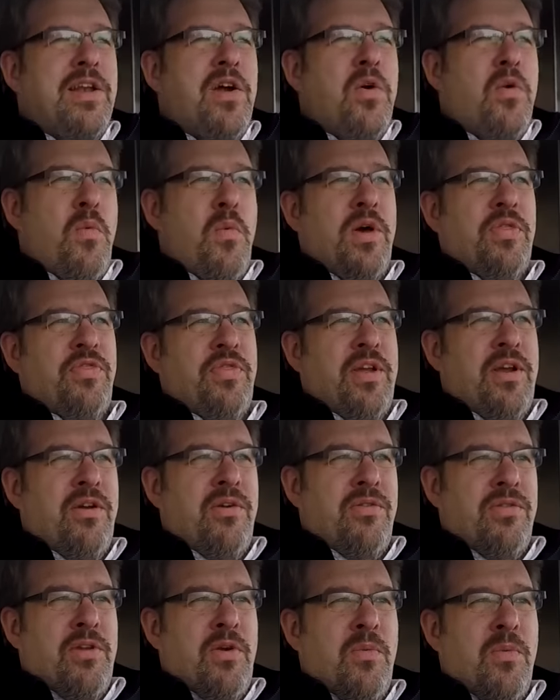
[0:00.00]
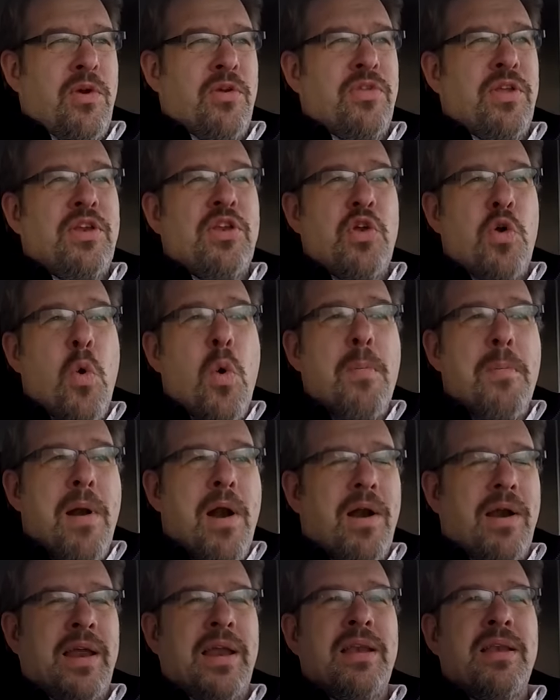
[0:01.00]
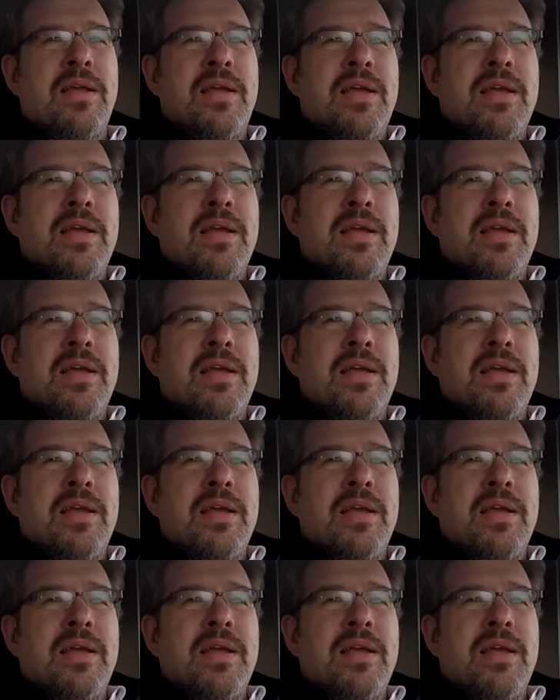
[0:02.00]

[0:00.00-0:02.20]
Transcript: out what they're worth in your market,